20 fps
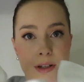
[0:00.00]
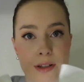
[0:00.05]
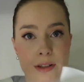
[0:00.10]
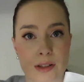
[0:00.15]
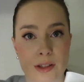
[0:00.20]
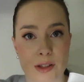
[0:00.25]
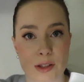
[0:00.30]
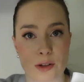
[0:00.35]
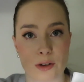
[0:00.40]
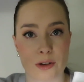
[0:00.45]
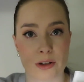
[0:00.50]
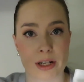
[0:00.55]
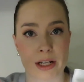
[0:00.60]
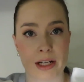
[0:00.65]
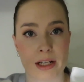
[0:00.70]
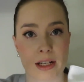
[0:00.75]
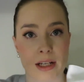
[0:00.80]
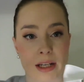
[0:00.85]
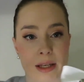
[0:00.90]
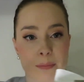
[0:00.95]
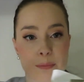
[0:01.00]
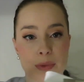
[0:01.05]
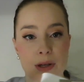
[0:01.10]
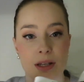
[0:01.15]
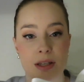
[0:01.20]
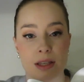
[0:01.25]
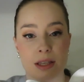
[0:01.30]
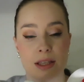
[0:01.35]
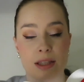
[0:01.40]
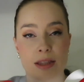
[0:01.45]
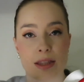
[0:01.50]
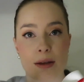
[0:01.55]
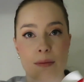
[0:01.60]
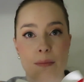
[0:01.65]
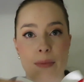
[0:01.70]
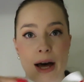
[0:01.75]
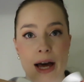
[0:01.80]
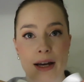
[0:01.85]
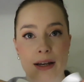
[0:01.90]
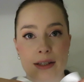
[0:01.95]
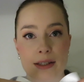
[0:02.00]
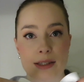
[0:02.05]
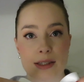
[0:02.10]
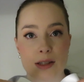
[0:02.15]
sturdy clip in the back.